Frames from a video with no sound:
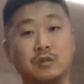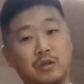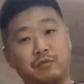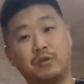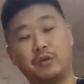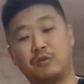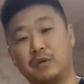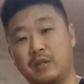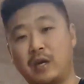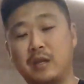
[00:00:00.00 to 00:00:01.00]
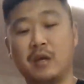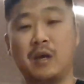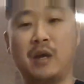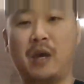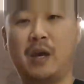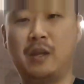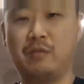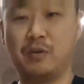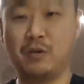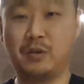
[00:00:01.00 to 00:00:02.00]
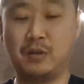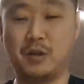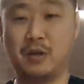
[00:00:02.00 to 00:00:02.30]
So if you're not doing that, and if you're not